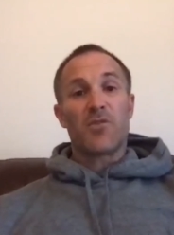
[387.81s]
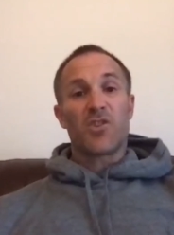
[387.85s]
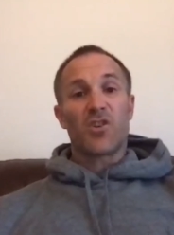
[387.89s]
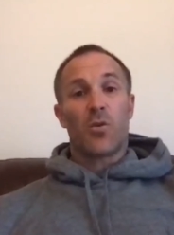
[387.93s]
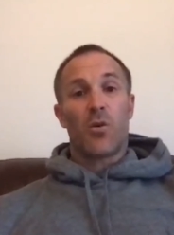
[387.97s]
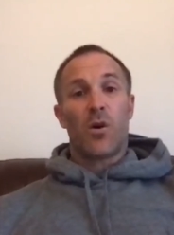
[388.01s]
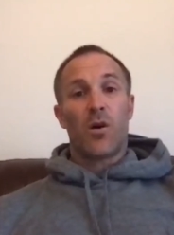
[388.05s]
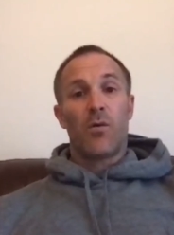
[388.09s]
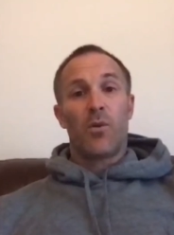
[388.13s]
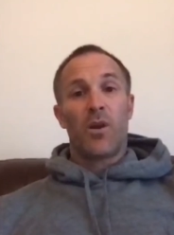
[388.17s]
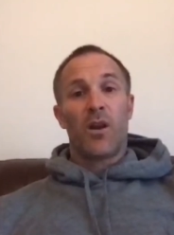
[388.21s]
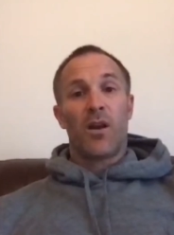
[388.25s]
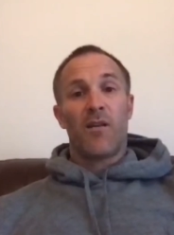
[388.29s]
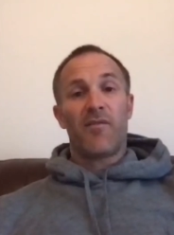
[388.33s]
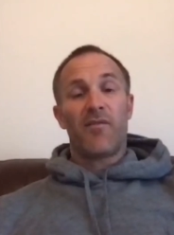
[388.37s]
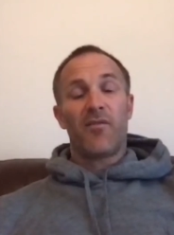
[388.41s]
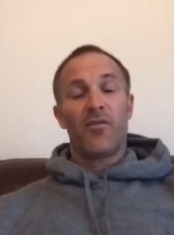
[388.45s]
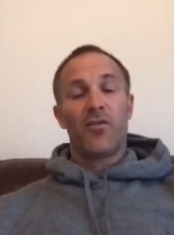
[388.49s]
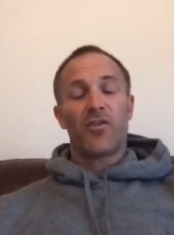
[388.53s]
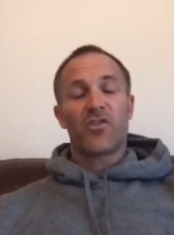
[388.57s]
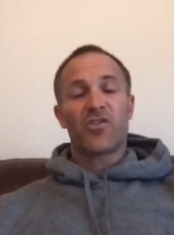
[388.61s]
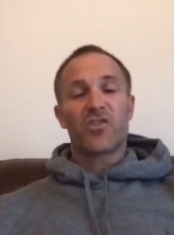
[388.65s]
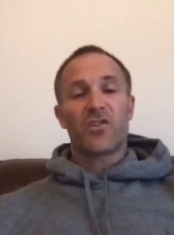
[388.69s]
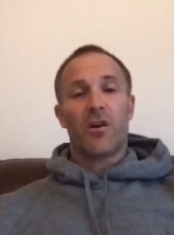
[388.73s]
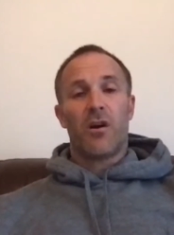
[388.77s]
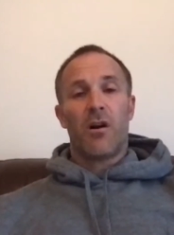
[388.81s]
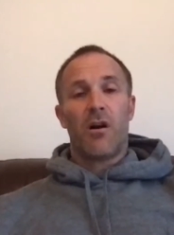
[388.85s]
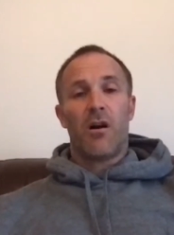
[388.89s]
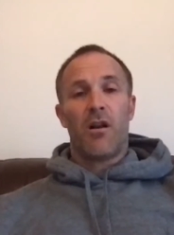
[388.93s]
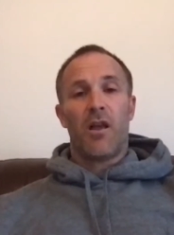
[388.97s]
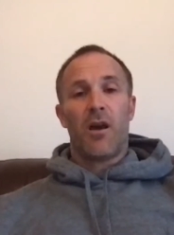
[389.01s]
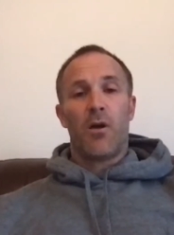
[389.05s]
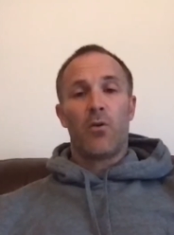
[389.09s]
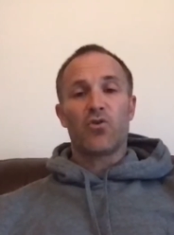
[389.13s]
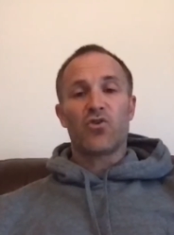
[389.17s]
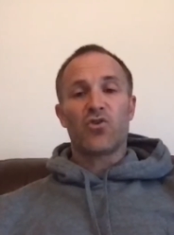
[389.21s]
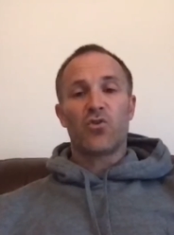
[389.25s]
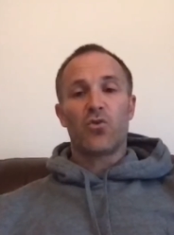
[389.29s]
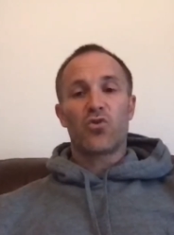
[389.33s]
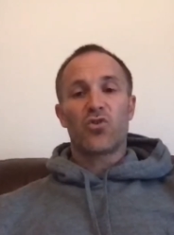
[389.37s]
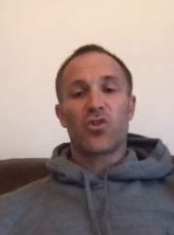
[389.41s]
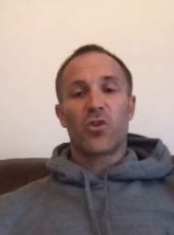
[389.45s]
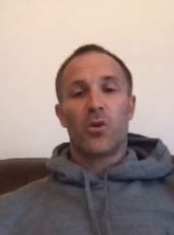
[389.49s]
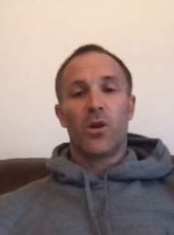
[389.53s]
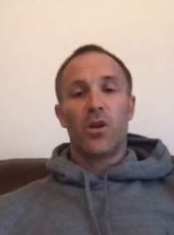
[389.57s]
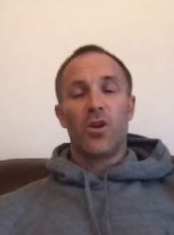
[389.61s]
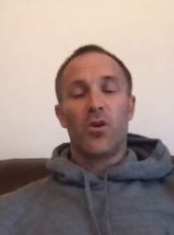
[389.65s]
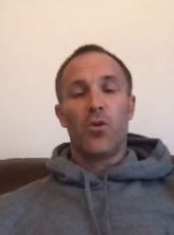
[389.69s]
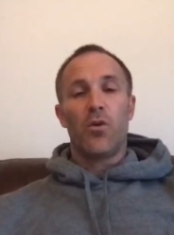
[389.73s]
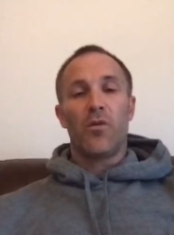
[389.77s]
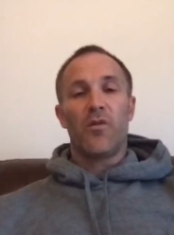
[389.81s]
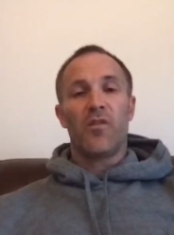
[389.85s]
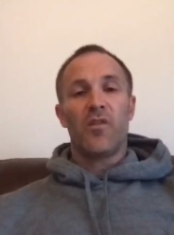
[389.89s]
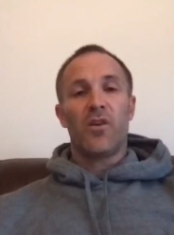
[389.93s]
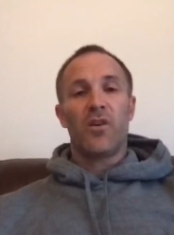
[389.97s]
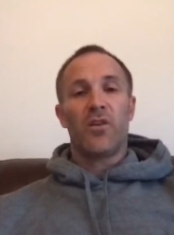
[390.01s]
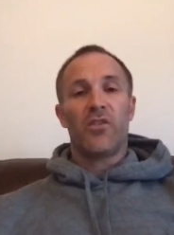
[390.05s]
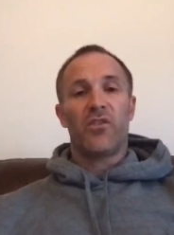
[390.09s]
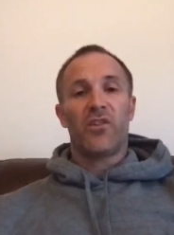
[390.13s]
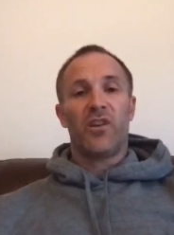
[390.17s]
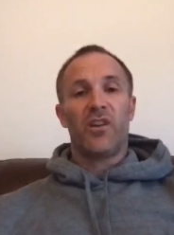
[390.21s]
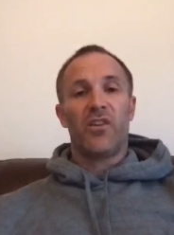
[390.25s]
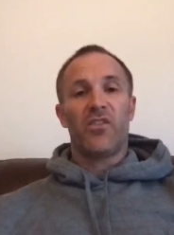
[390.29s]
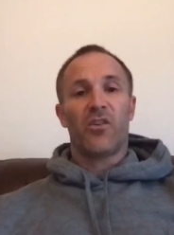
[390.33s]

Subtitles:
So when I first started, I was also at university.